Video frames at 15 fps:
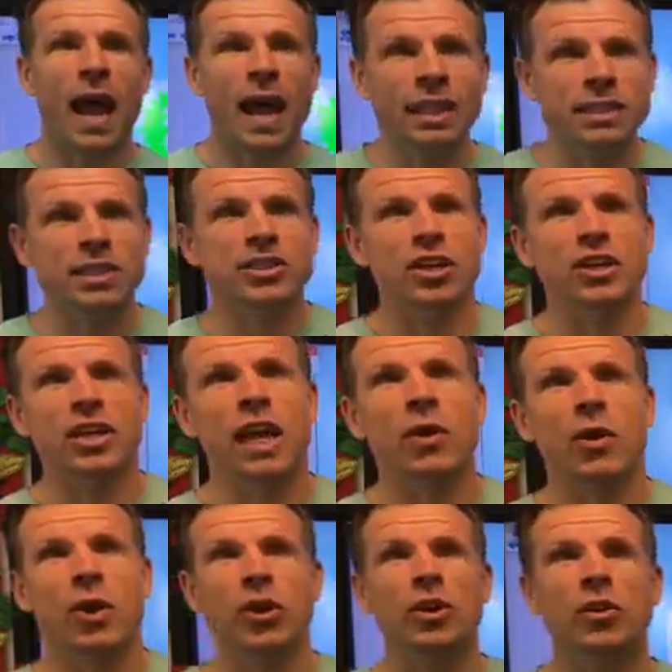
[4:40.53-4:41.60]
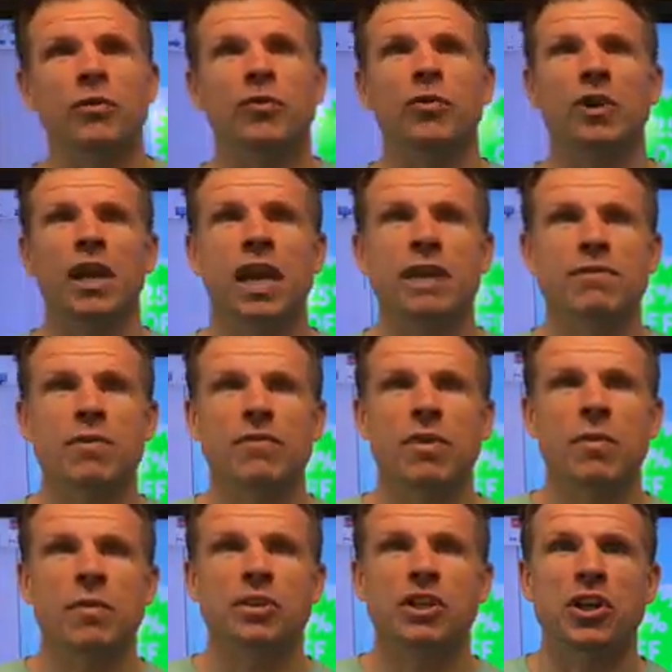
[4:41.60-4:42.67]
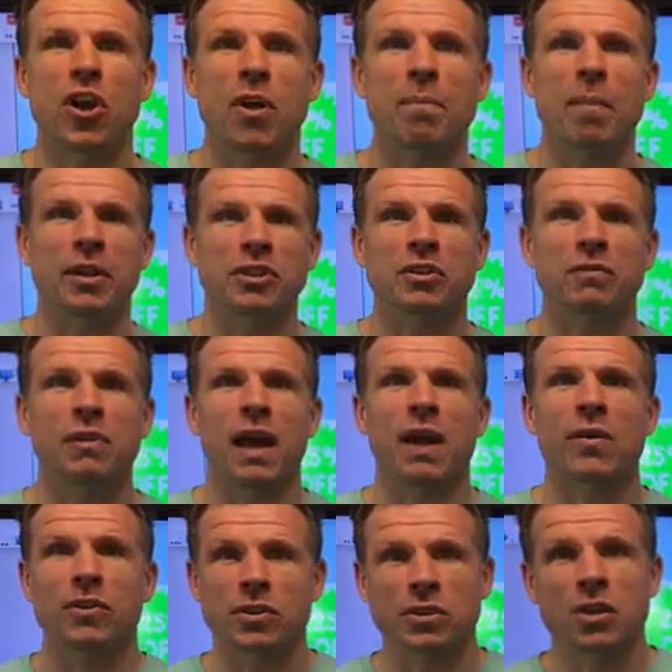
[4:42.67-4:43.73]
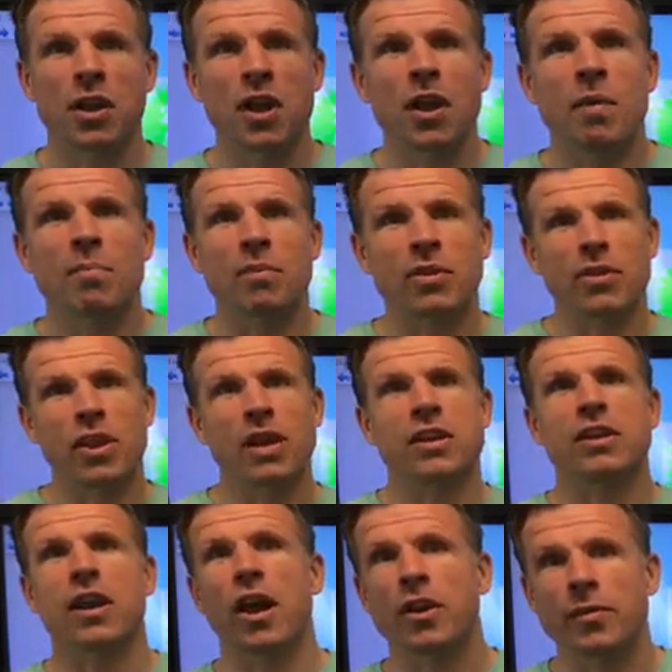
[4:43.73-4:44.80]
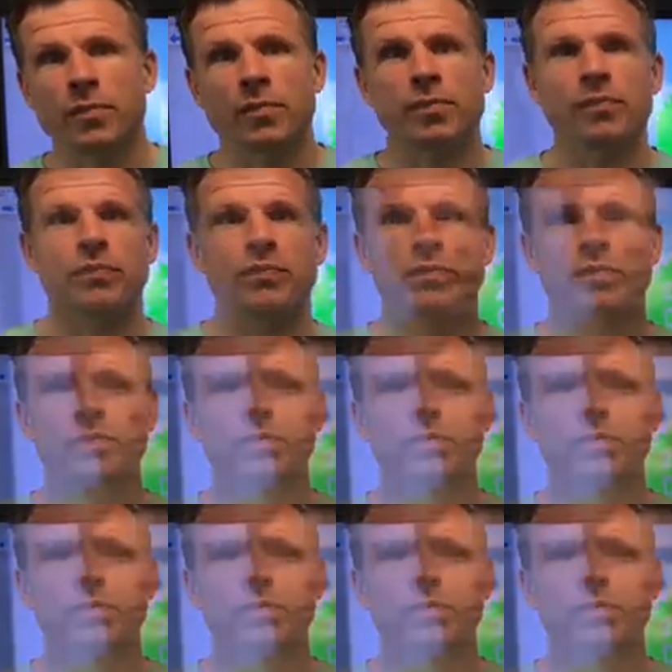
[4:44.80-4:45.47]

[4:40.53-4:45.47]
As it turned out, I couldn't afford either of them and she got a bunch of flowers. But there you go. Okay,